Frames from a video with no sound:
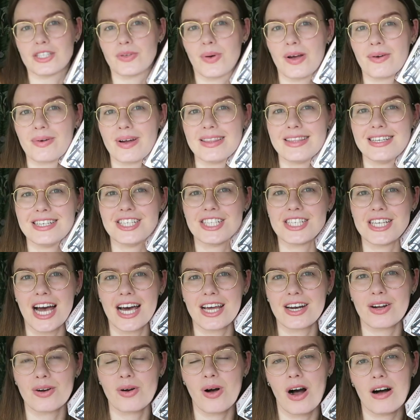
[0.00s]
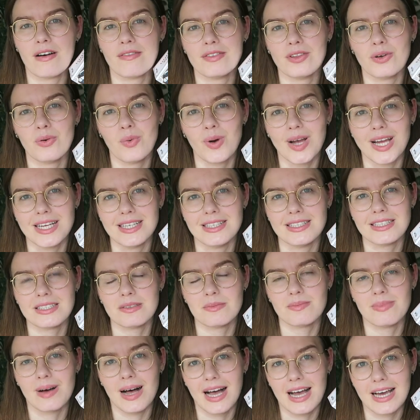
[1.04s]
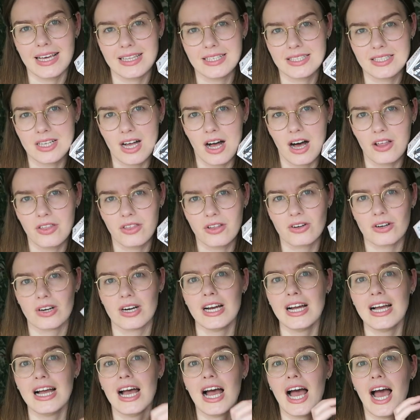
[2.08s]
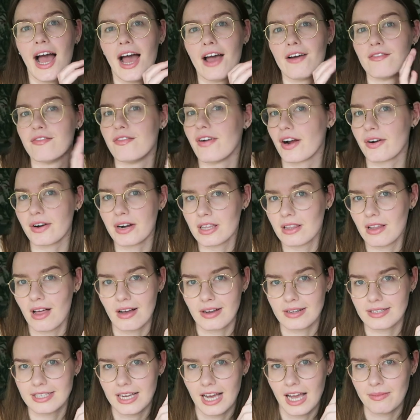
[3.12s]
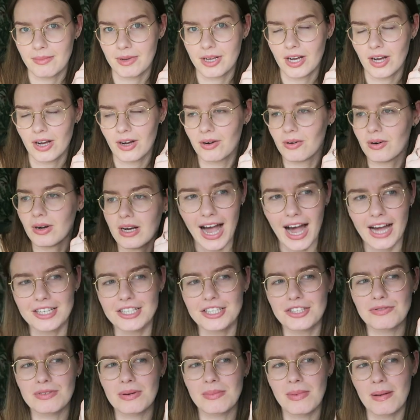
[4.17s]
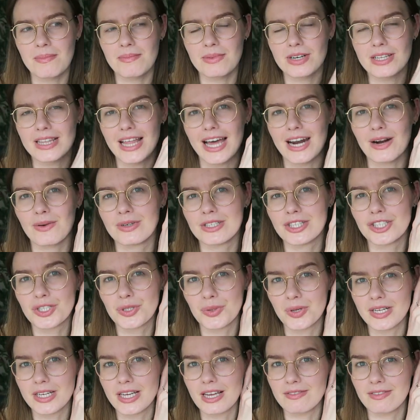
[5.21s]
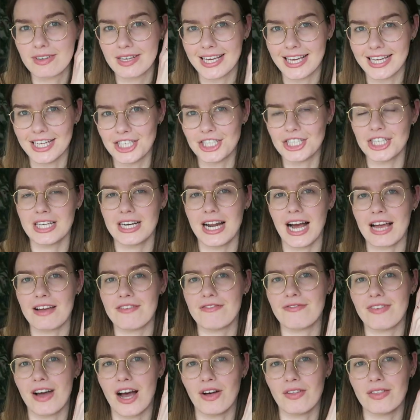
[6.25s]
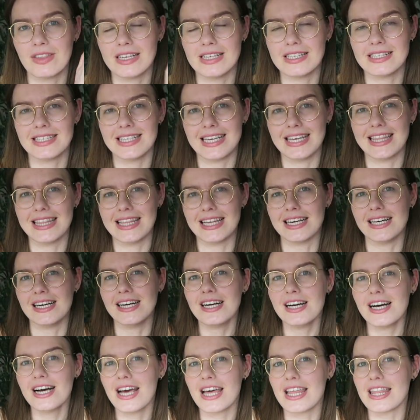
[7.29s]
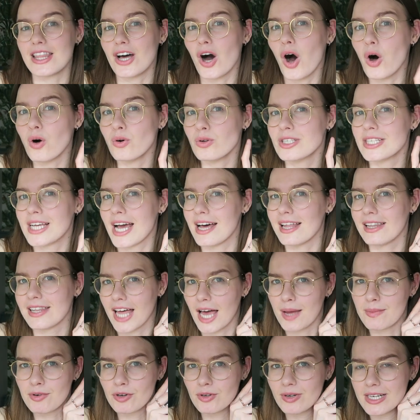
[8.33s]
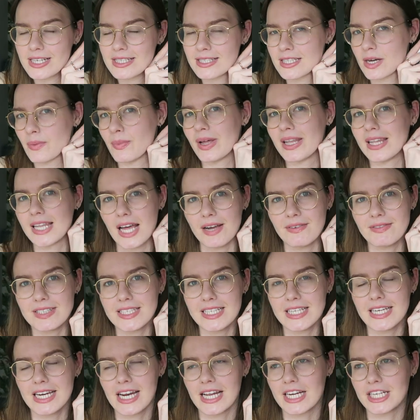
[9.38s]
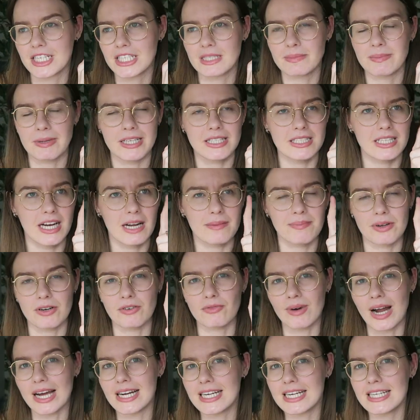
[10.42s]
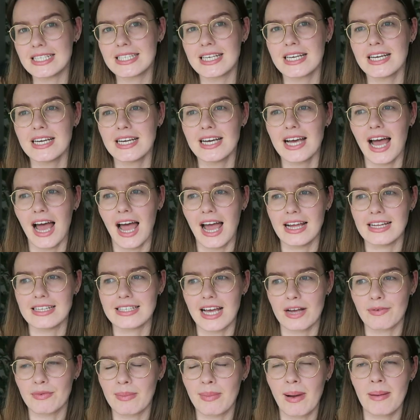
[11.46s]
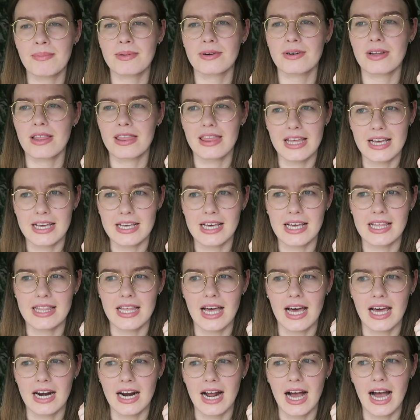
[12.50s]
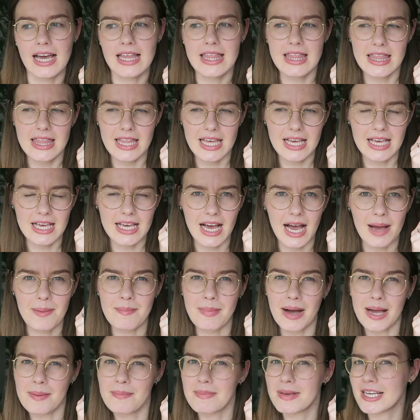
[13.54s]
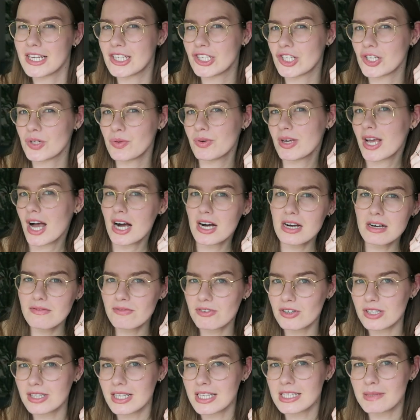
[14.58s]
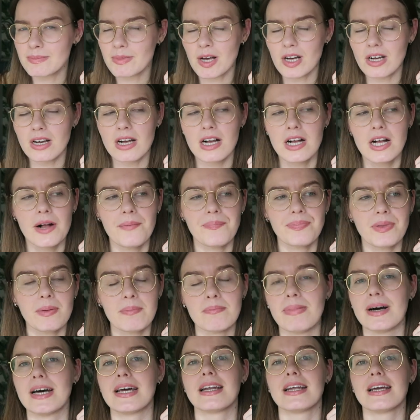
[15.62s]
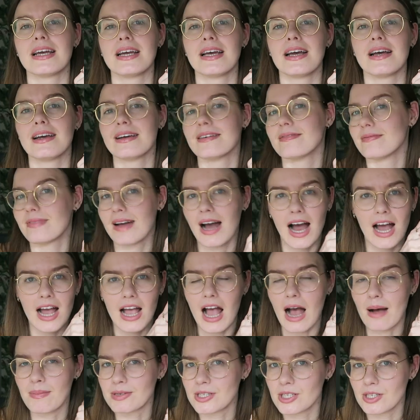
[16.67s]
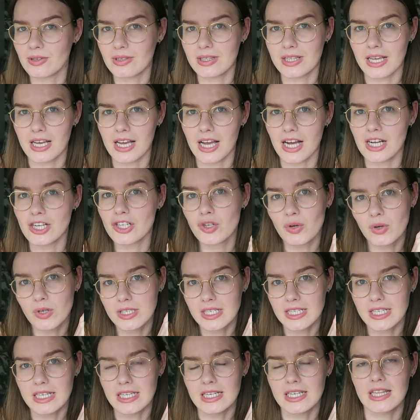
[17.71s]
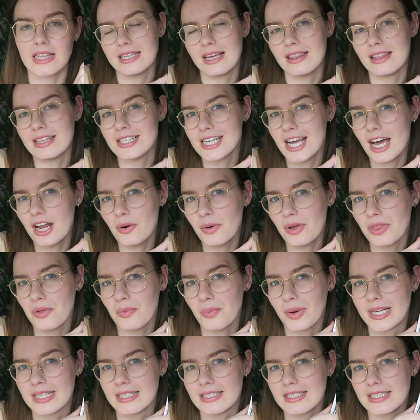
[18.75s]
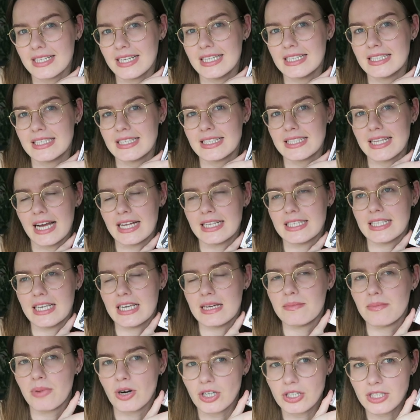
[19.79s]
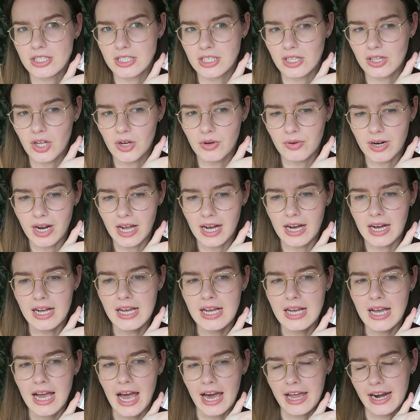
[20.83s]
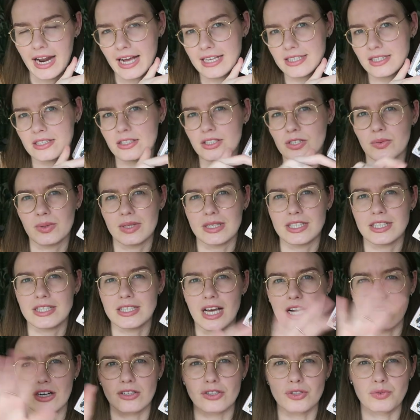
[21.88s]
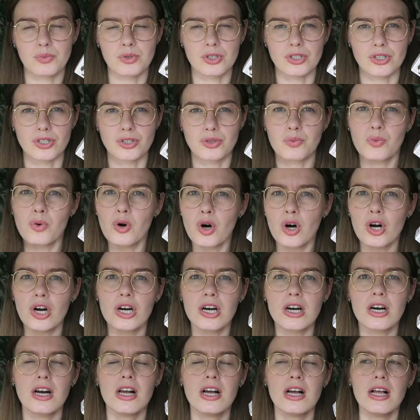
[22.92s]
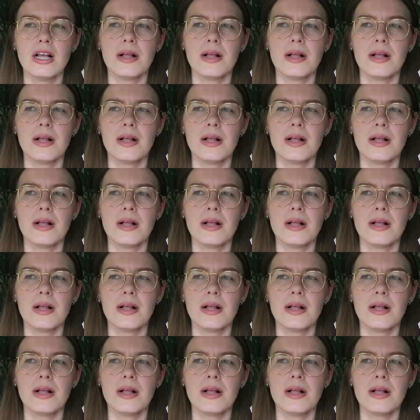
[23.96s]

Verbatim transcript: Uh, so I read The Shadow of the Wind by this author a very long time ago. I just remember that it was during a vacation. I found this in the in the hotel library. Someone left it and I just picked it up and read it. And I remember thinking that I think I might be too young for this book, but I absolutely adored it. And The Shadow in the Wind is set in Barcelona and has to do with the Second World War.